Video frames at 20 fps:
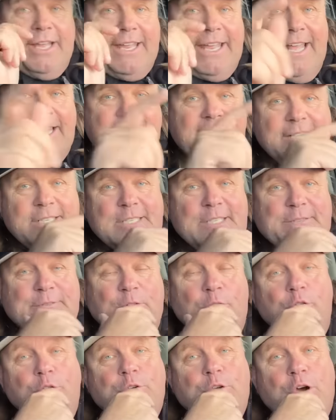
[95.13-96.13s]
get this
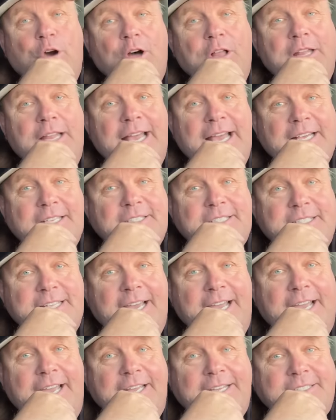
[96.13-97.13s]
phone call last
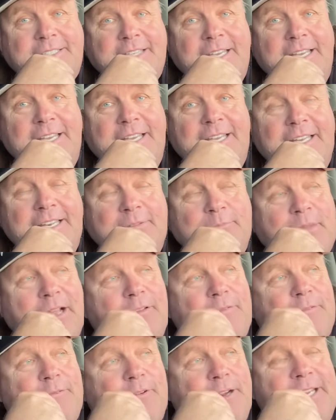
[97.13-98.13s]
night and
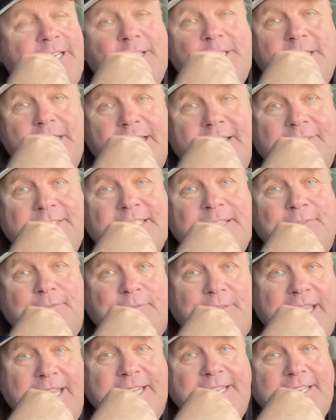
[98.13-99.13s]
my friend, she lives in
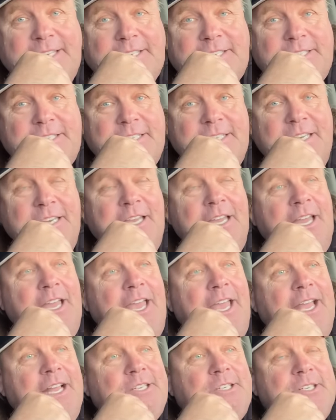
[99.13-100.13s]
Venice
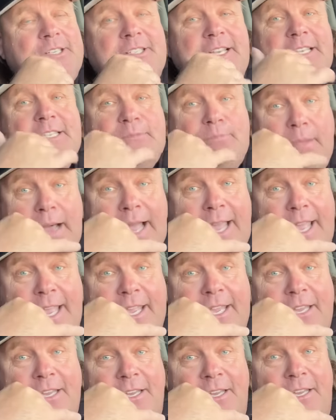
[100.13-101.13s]
and she says,
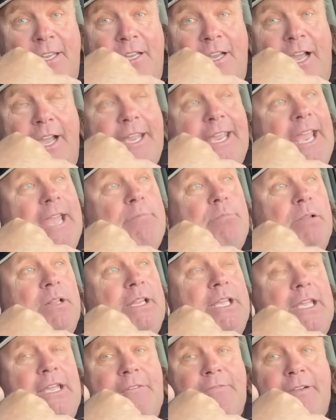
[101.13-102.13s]
Mike, I can't
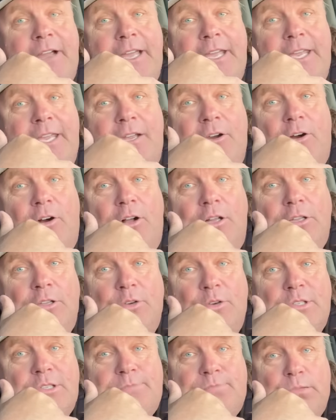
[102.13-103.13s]
believe I hear all
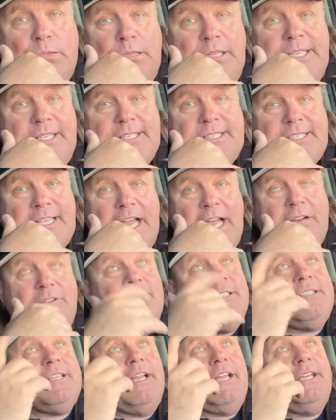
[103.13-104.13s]
those police
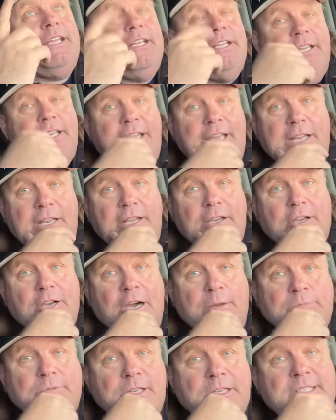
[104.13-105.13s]
sirens and I hear the
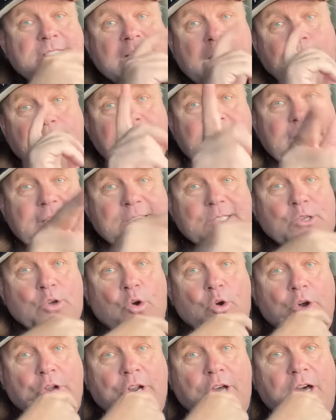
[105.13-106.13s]
helicopter. Something is
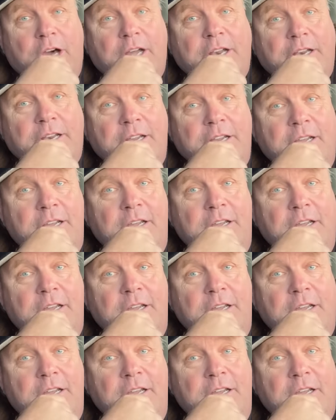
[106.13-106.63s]
going on.